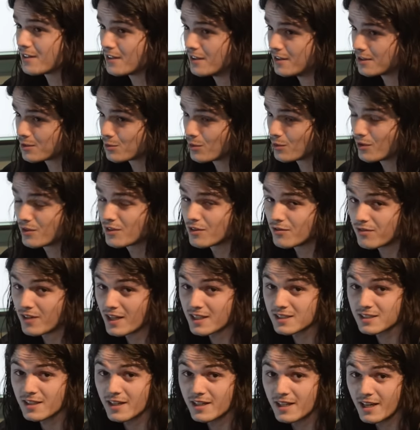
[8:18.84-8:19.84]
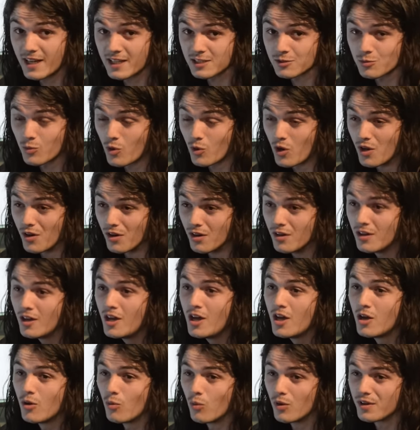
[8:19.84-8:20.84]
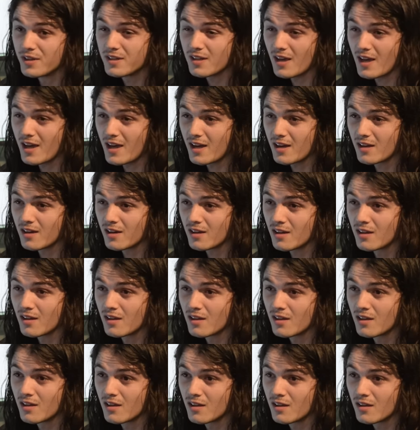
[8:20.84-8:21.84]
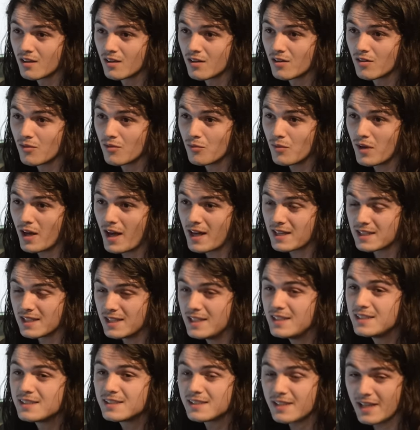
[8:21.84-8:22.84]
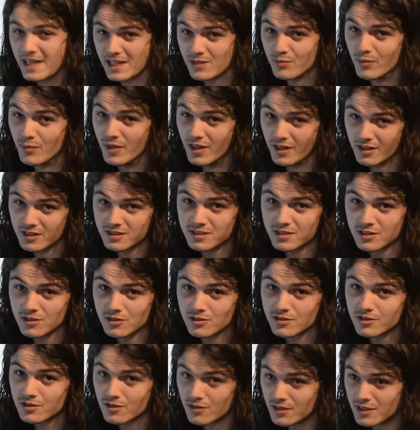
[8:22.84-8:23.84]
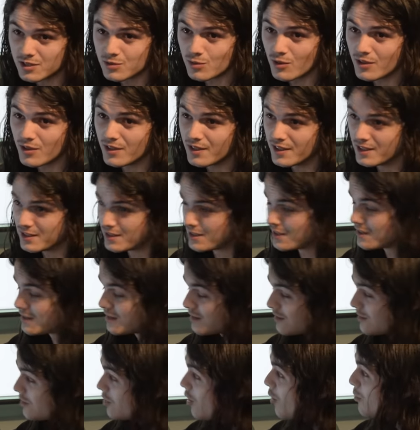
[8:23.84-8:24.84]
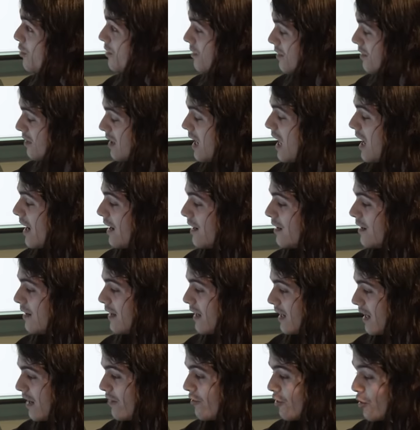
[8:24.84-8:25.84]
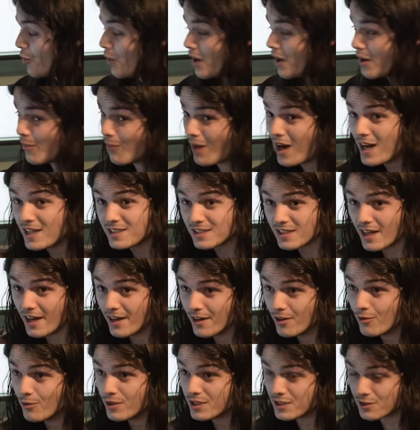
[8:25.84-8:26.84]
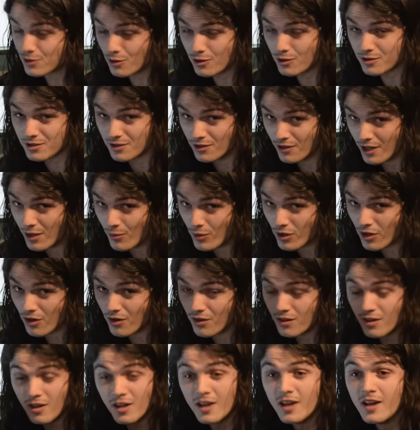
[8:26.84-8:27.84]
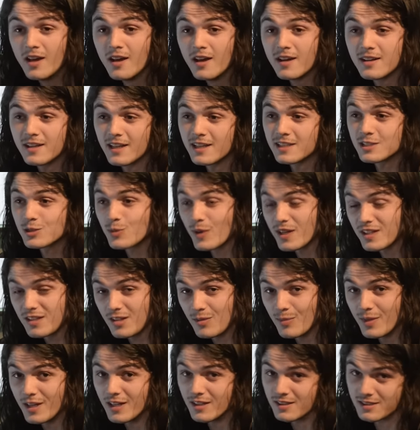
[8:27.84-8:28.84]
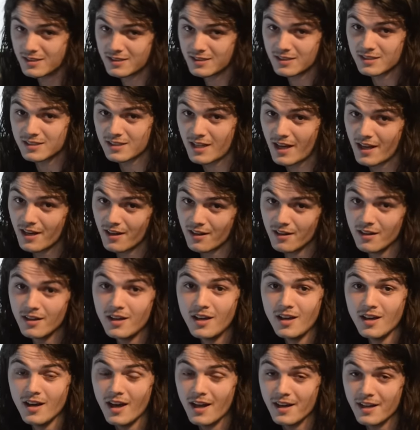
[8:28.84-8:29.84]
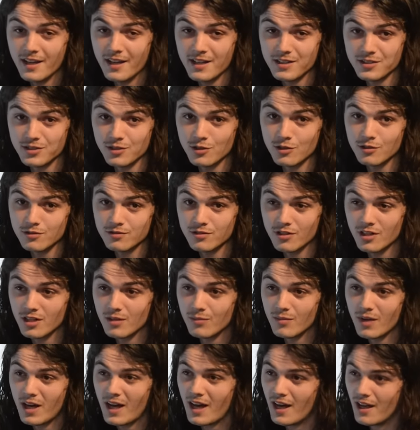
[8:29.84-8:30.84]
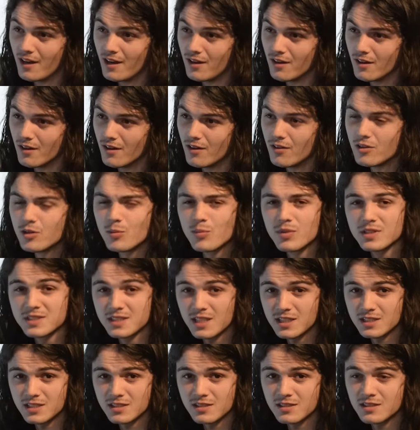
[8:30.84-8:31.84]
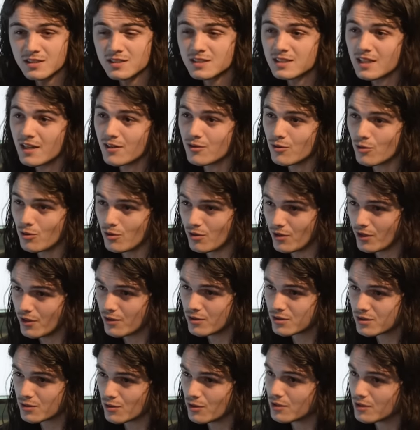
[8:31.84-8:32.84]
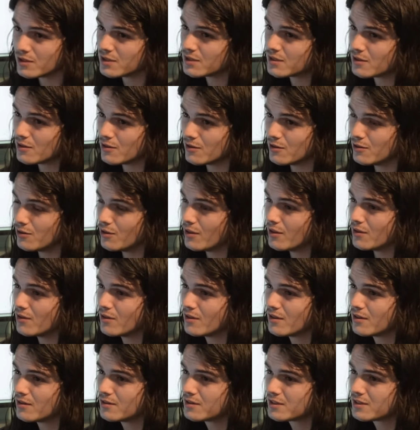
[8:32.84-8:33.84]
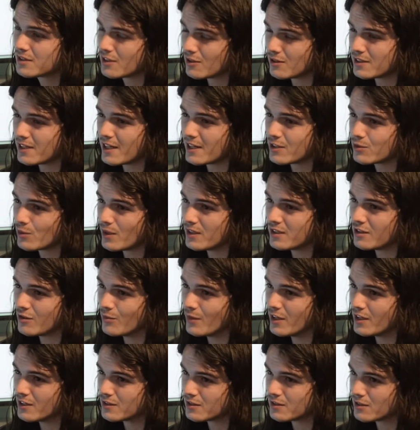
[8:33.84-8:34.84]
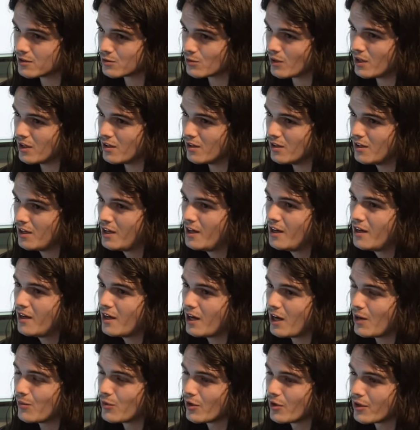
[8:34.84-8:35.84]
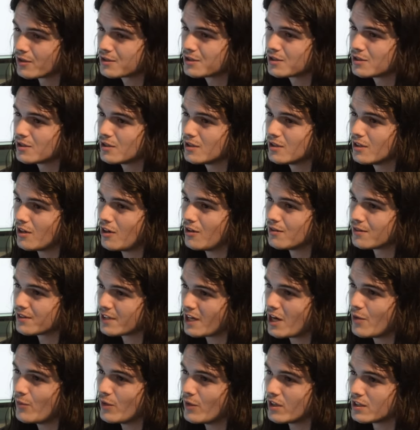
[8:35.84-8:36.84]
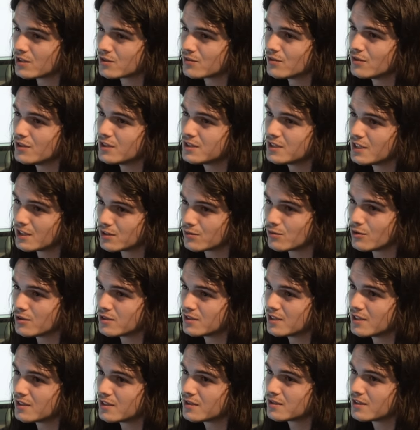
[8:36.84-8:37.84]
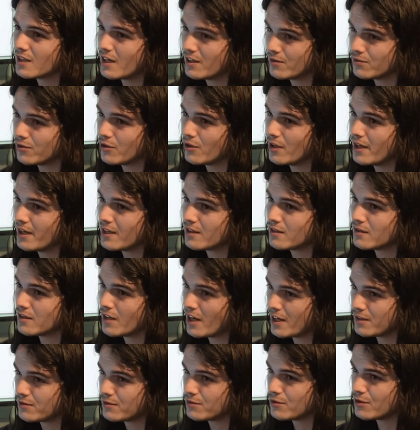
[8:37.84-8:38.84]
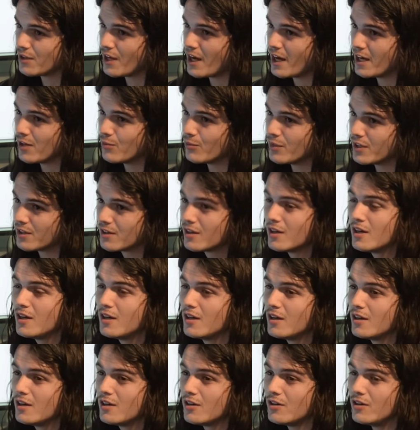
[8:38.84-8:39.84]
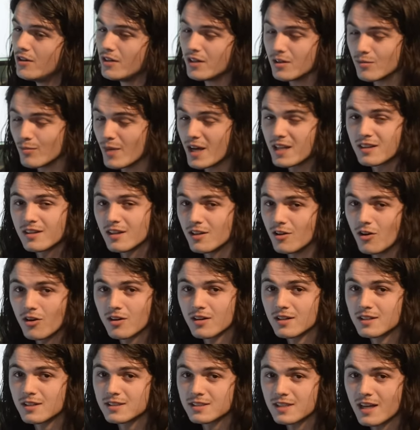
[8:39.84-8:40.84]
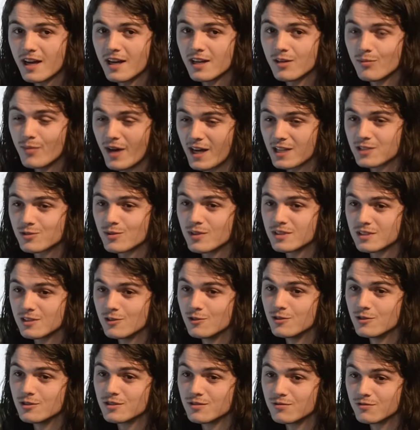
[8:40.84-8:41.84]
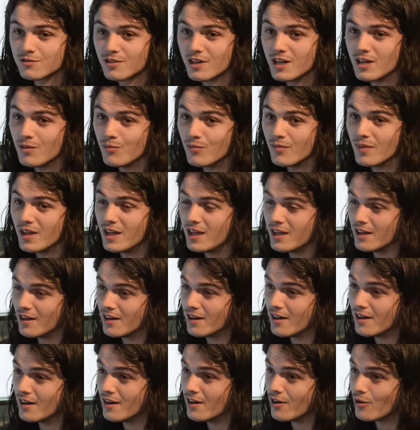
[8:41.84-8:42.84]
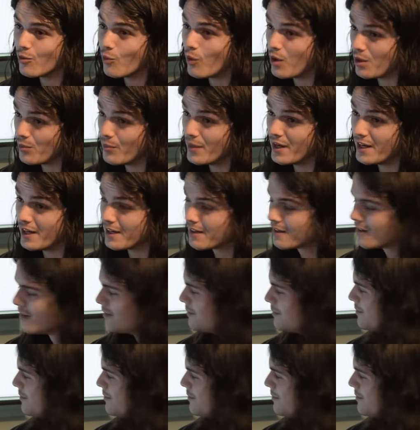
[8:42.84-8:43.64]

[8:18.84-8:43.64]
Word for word: to this one, the Flextight X1, would take at least 10 minutes still. So this one is just top of the line in every way. My scanner, which is also an Imacon, takes 20 minutes to scan an A0 frame. And uh, the precisions and all those sorts still, do the, still take 20 minutes as well. I'm not sure on timings for the 646, 848, and 949, but you can bet they're not going to scan a max resolution frame in uh, one minute.